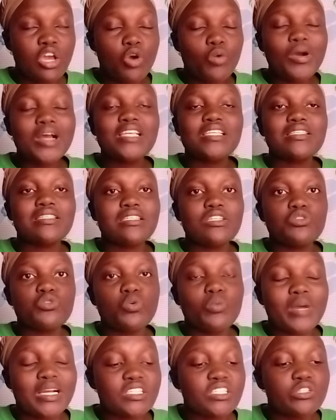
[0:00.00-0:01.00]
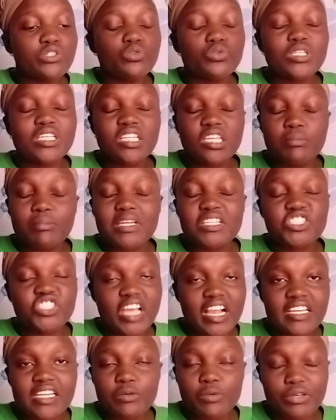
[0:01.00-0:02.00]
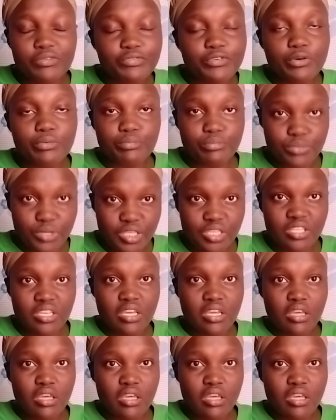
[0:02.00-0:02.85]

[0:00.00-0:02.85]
Why is she too much into taking my child away from me?